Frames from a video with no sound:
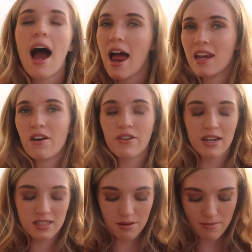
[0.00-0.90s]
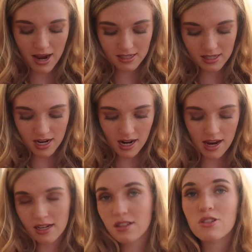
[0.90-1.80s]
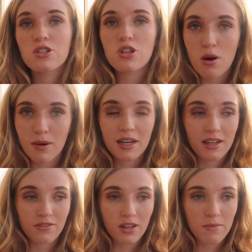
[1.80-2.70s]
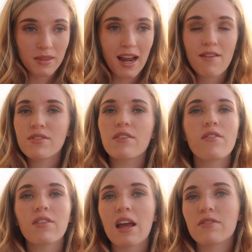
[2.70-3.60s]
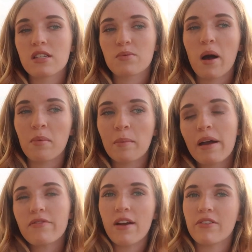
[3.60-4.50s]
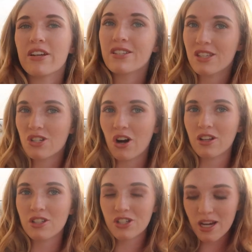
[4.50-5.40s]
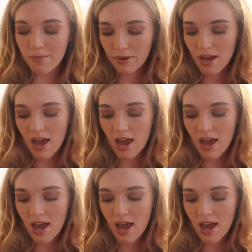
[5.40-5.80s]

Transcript: I love it, it's amazing. I eat so many of them. They have different flavors as well, but my favorite is the chocolate chip.